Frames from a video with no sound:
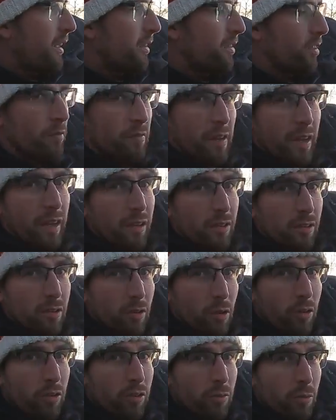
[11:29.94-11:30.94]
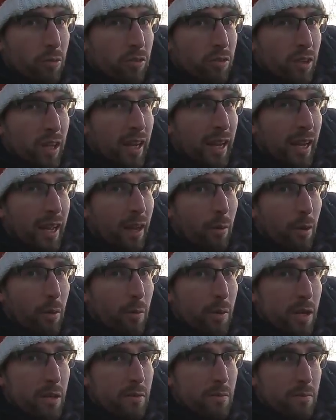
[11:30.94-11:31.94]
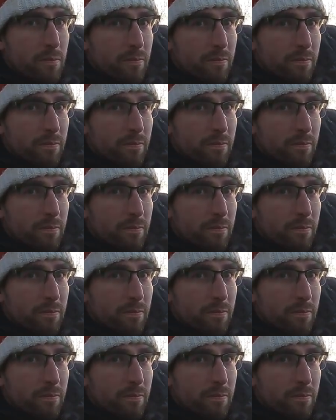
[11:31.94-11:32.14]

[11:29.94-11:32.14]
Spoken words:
So fingers crossed, we'll stick it out when we had them.